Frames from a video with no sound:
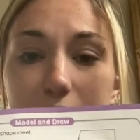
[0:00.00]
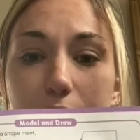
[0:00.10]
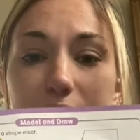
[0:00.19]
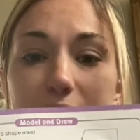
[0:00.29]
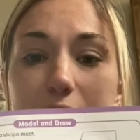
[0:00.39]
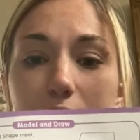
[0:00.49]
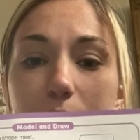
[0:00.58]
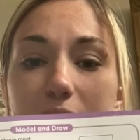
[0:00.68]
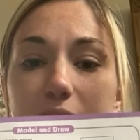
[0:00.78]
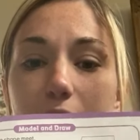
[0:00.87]
So it's still a
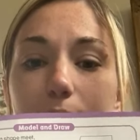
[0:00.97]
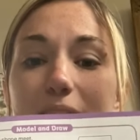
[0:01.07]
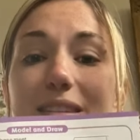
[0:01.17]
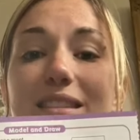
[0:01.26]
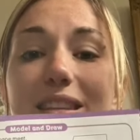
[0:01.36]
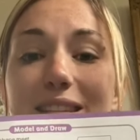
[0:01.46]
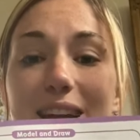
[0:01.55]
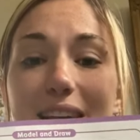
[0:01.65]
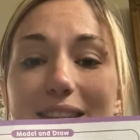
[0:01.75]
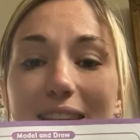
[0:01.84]
pentagon because of the
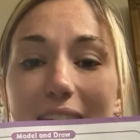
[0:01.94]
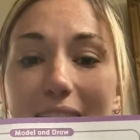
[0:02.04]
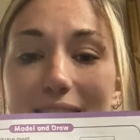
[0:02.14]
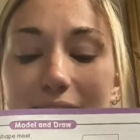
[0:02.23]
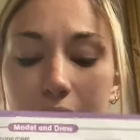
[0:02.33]
sides it has.